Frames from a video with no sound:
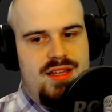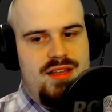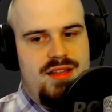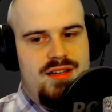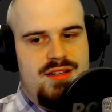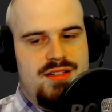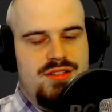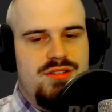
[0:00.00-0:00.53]

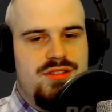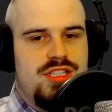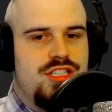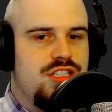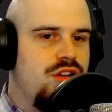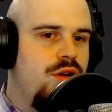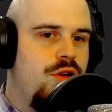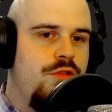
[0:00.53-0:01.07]
there's only
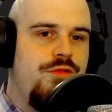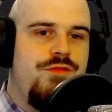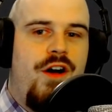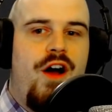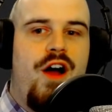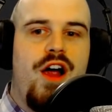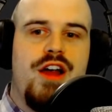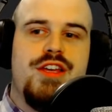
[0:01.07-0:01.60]
so
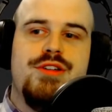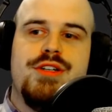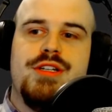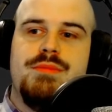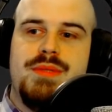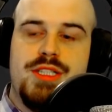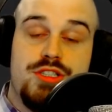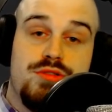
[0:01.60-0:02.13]
far you
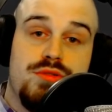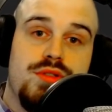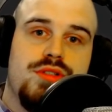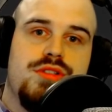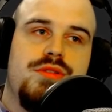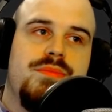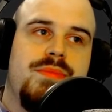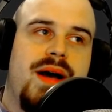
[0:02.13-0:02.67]
can be
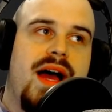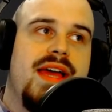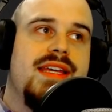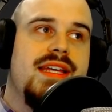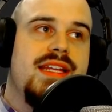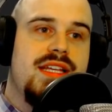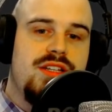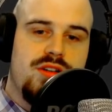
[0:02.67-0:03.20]
screwed by
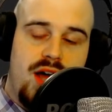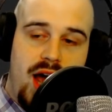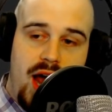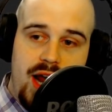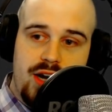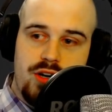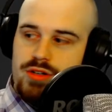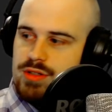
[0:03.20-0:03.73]
getting your
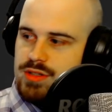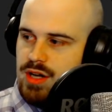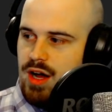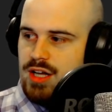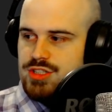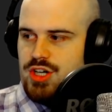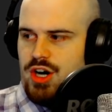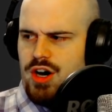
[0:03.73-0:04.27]
higher
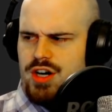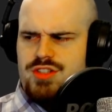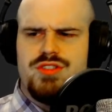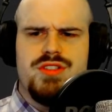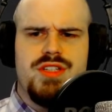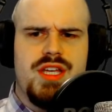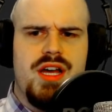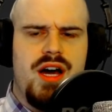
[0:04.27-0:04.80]
cost cards
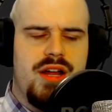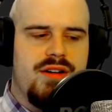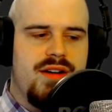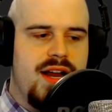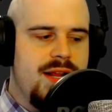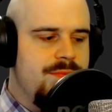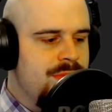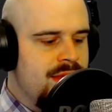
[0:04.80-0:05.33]
early on,
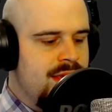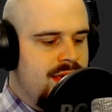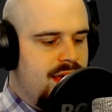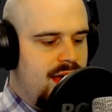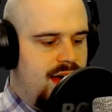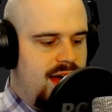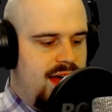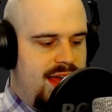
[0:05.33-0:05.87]
right?
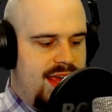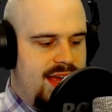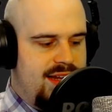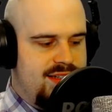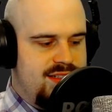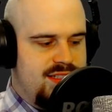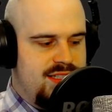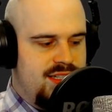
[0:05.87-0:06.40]

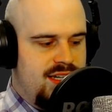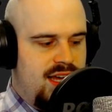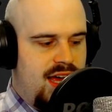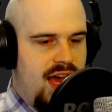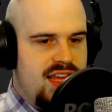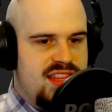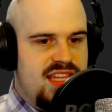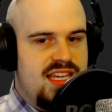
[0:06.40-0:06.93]
And
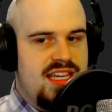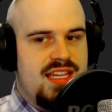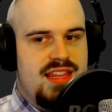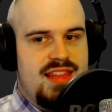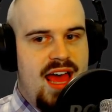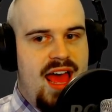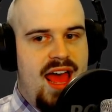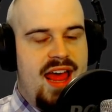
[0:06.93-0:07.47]
I think
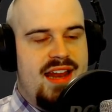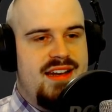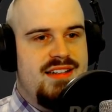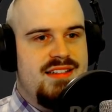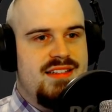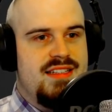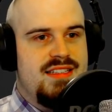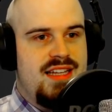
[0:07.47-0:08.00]
that
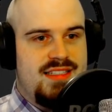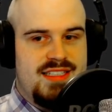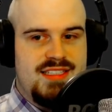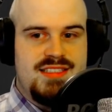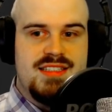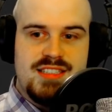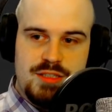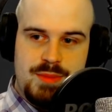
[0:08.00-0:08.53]
that
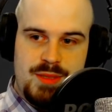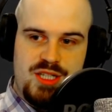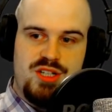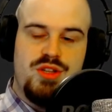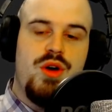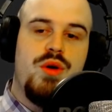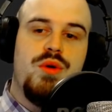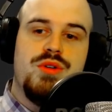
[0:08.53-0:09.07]
distance has been
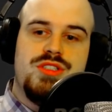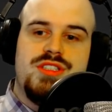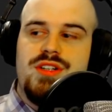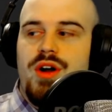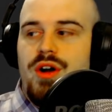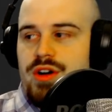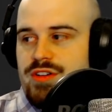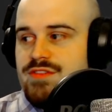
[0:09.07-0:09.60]
closed in
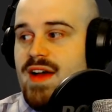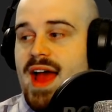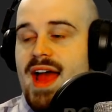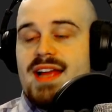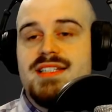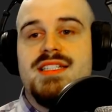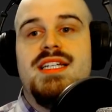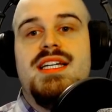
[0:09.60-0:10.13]

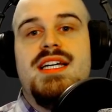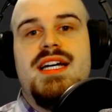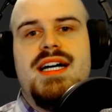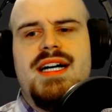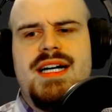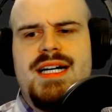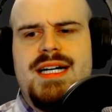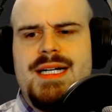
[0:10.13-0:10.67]
Artifact.
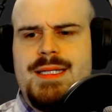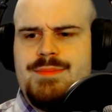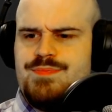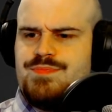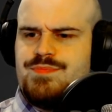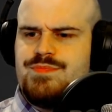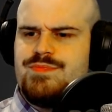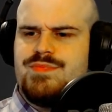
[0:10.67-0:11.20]

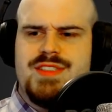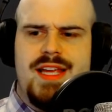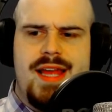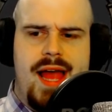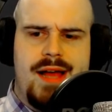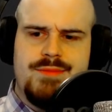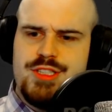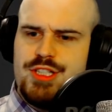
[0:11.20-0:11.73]

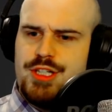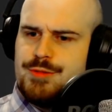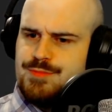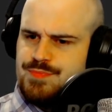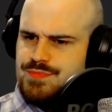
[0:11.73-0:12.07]
Yeah, so.